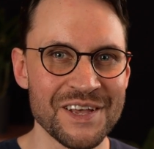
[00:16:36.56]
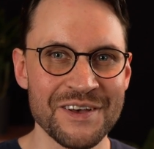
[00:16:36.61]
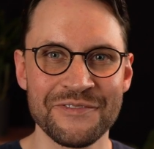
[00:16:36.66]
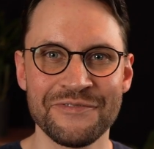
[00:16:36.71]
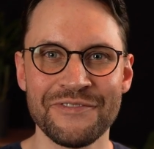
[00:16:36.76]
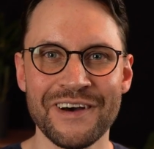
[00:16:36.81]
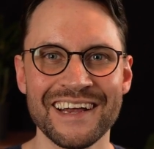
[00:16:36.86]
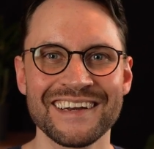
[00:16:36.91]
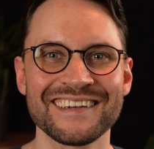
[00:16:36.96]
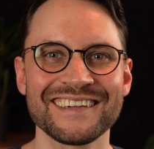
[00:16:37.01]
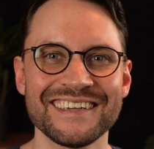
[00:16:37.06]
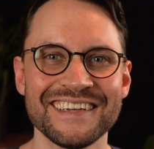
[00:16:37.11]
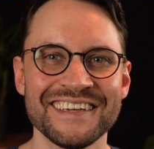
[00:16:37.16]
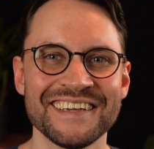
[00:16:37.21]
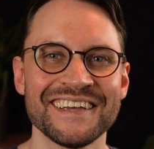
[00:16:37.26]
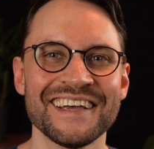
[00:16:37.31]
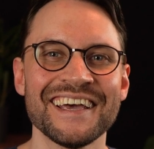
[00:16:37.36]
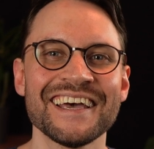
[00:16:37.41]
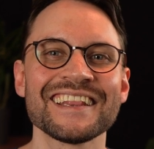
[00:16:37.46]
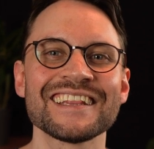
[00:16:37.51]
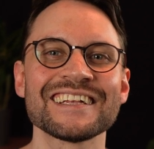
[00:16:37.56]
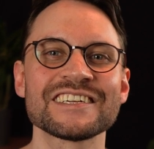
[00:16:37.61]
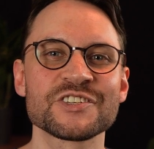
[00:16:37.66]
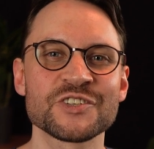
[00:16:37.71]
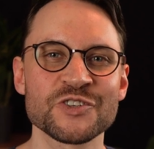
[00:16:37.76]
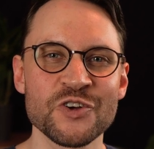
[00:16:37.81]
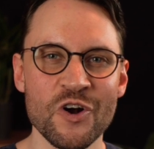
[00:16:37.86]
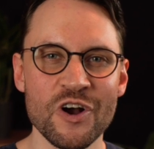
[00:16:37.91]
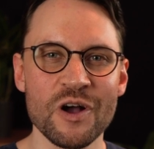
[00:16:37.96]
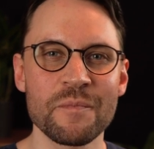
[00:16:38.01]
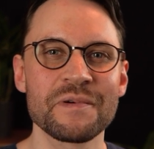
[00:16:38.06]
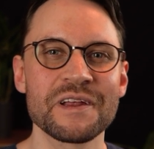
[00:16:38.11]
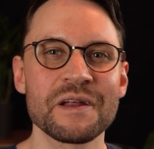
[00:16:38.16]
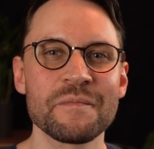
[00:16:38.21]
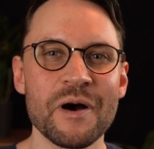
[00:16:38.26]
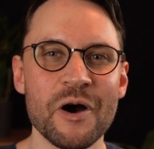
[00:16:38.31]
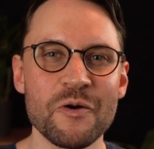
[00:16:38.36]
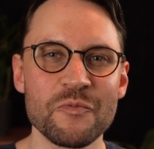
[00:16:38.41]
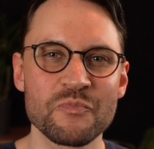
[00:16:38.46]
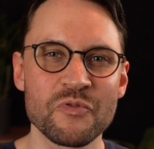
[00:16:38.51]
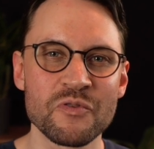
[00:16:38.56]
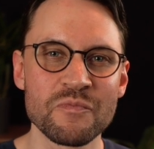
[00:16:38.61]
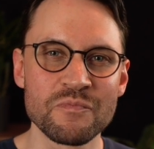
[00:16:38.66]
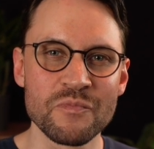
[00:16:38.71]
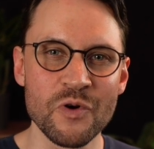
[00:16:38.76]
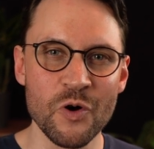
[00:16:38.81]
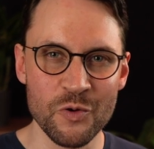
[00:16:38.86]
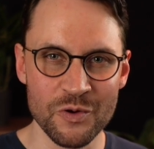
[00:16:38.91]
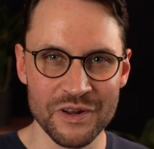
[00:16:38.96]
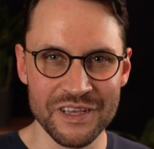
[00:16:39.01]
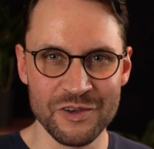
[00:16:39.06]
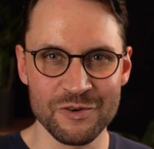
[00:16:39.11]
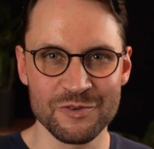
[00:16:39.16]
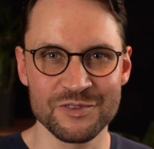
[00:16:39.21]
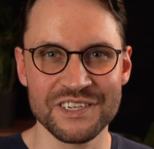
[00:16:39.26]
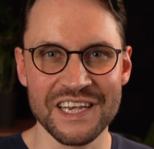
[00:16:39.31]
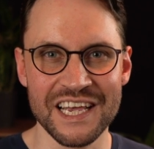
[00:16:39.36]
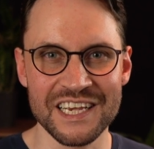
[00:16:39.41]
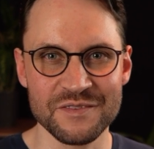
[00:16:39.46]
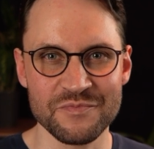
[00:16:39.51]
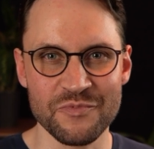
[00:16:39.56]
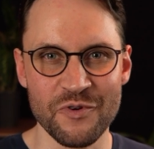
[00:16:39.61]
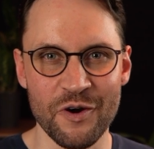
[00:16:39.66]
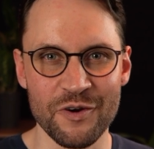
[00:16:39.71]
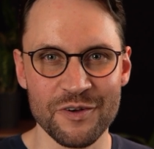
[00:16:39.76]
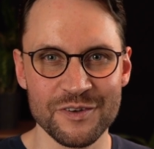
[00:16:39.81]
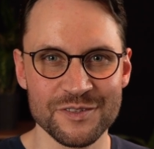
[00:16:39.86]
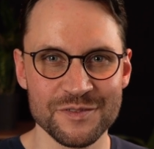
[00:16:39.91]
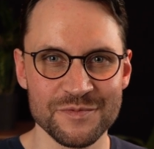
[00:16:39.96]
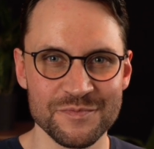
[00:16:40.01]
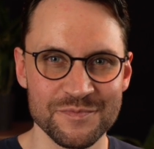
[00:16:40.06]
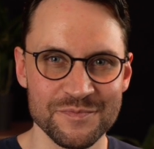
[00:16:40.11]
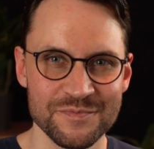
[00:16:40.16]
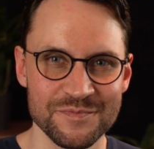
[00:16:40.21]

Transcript: Finally, let's talk a bit about promoting your SaaS product.